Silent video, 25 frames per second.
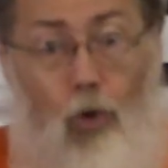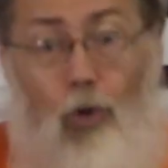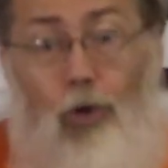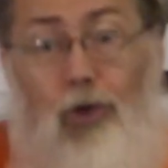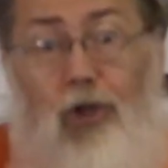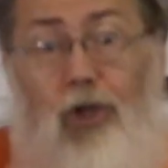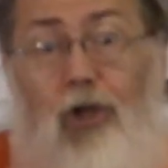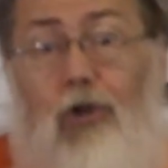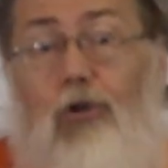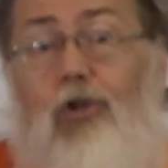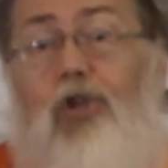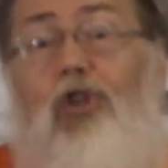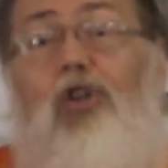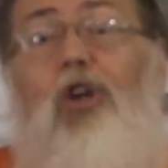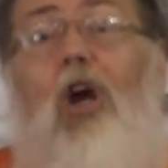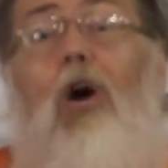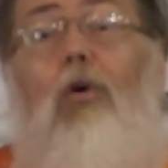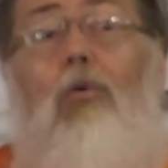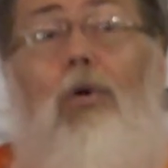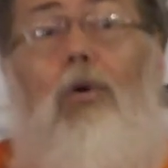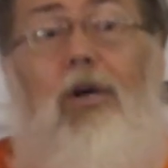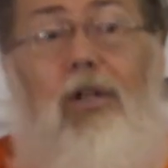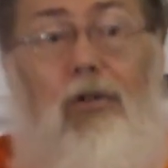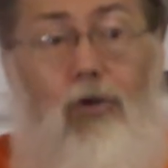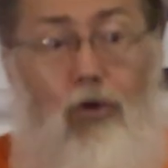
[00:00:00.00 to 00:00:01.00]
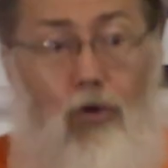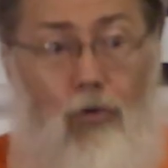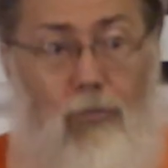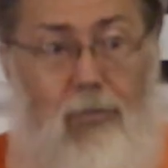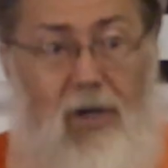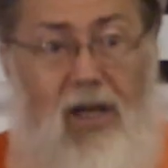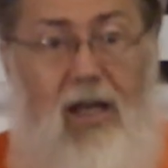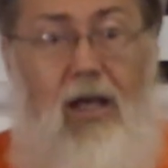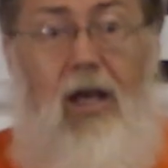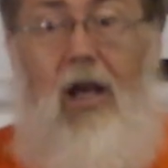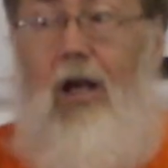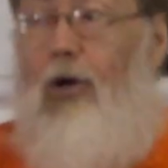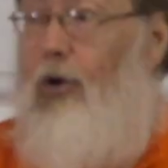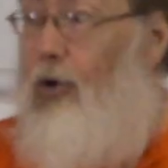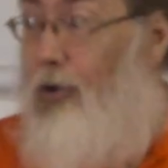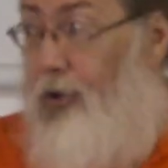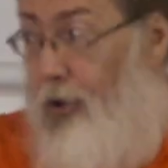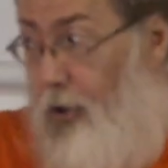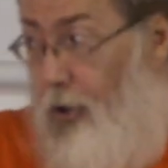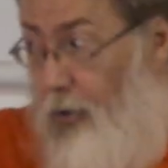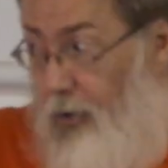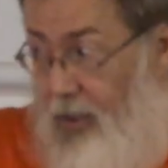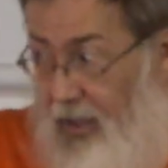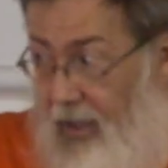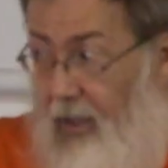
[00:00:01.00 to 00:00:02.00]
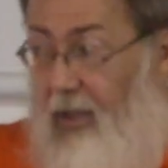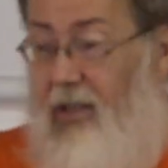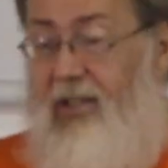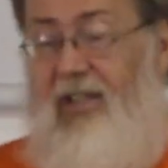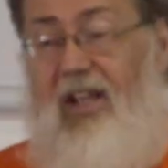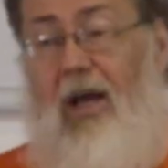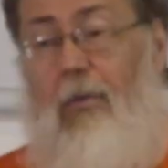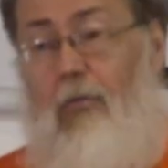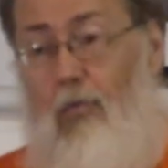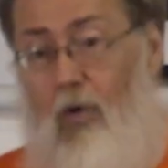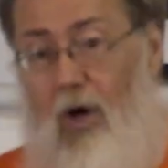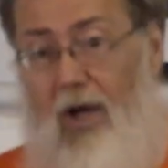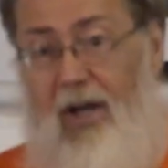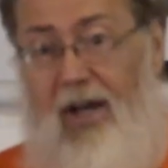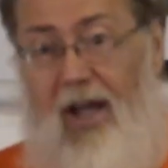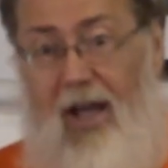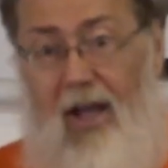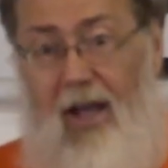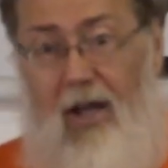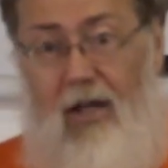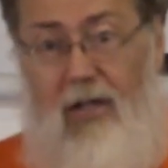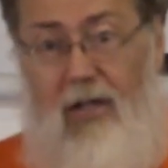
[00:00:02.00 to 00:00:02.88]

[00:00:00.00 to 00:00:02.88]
Could you show it to me? Could you heal someone